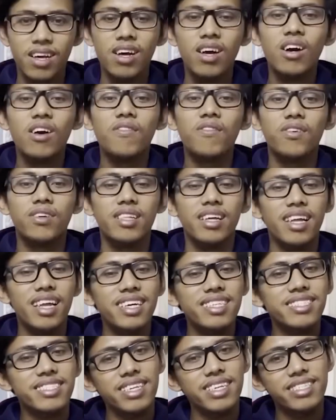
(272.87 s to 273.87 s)
For the
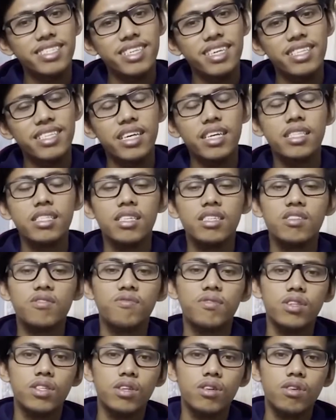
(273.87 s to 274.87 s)
last session in this
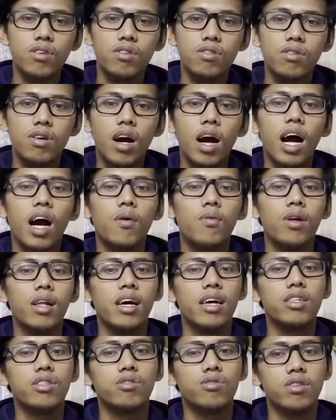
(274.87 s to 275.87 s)
video, I would
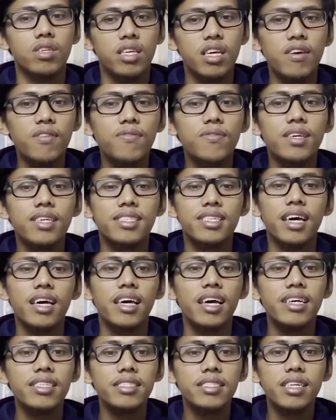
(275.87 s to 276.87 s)
like to give the
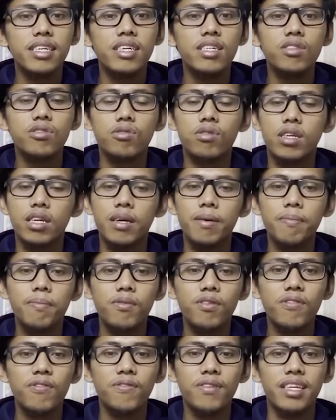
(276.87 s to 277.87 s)
suggestion to
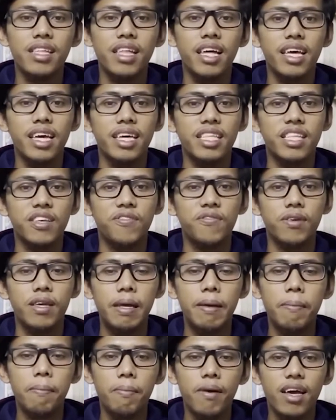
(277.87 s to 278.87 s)
improve the negative
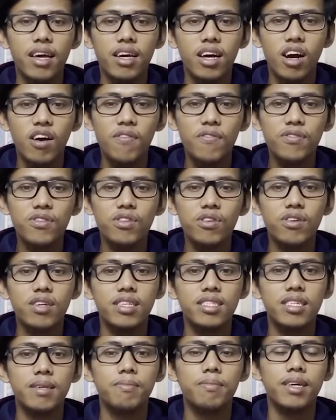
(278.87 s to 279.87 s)
impact of
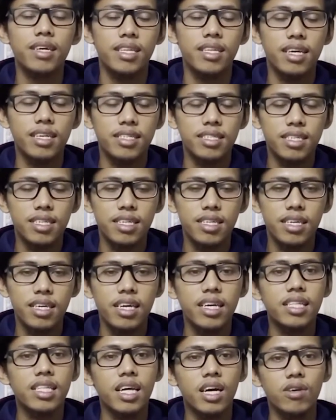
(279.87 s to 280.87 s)
tourism industry
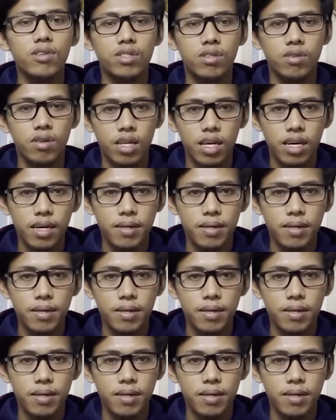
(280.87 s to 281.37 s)
in Australia.